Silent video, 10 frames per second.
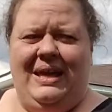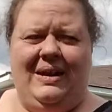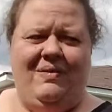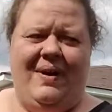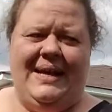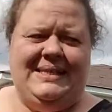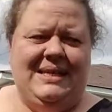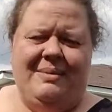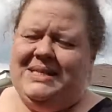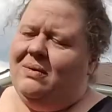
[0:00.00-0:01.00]
in
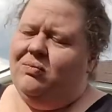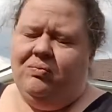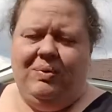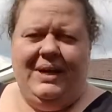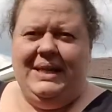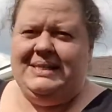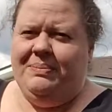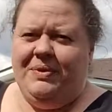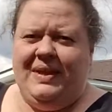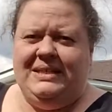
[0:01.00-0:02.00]
raising them, it's a really
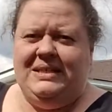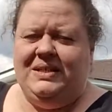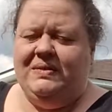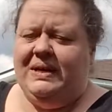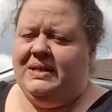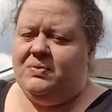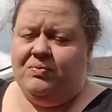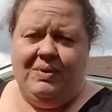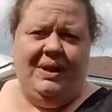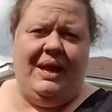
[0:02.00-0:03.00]
simple thing to do, and it's
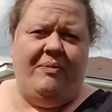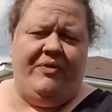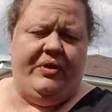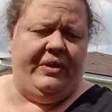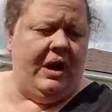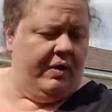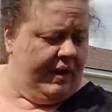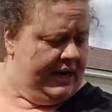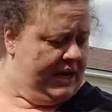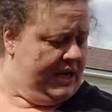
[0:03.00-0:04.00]
really helpful in the long
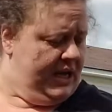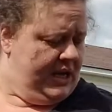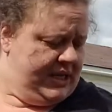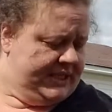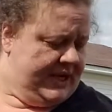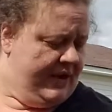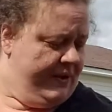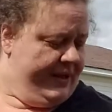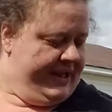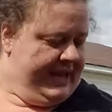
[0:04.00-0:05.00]
run.
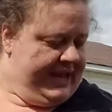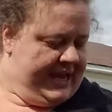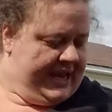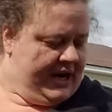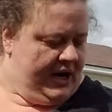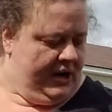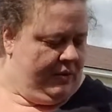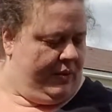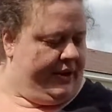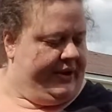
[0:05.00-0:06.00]
So here
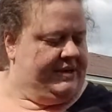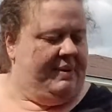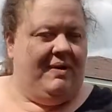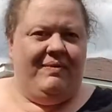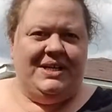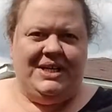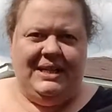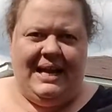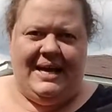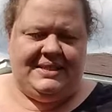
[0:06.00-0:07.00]
we're going to be enriching
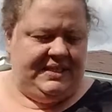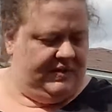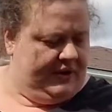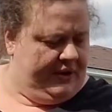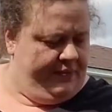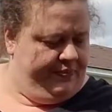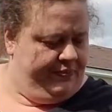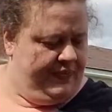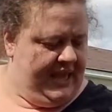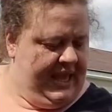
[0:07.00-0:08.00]
the lousy soil,
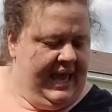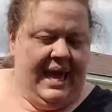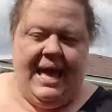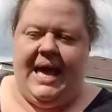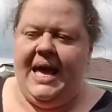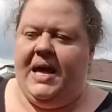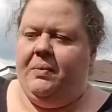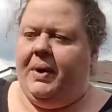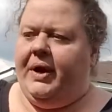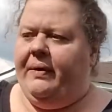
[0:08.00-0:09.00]

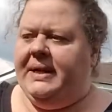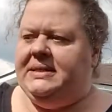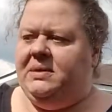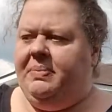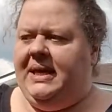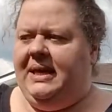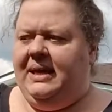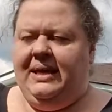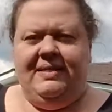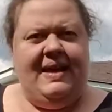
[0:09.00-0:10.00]
and we're going to
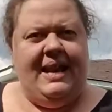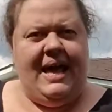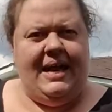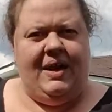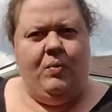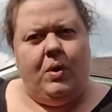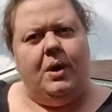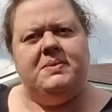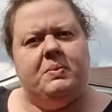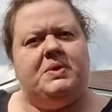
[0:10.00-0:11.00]
be then adding
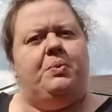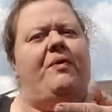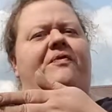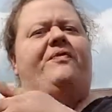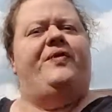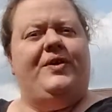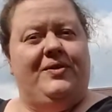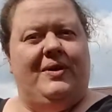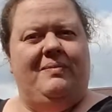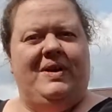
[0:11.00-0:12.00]
worms, which will
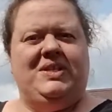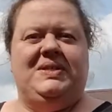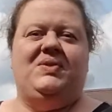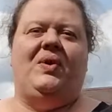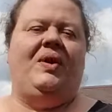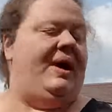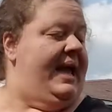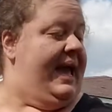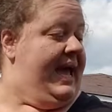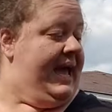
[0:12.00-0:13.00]
further enrich the soil,
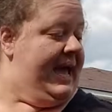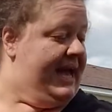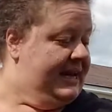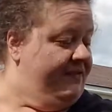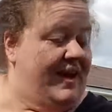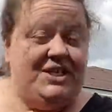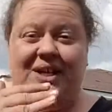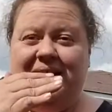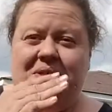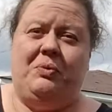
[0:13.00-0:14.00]
and
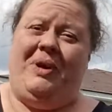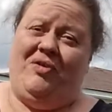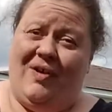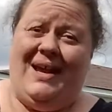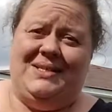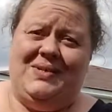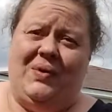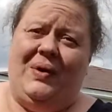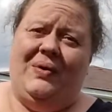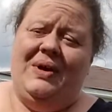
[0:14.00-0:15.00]
eventually this will be great
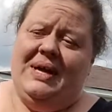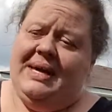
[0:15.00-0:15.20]
soil.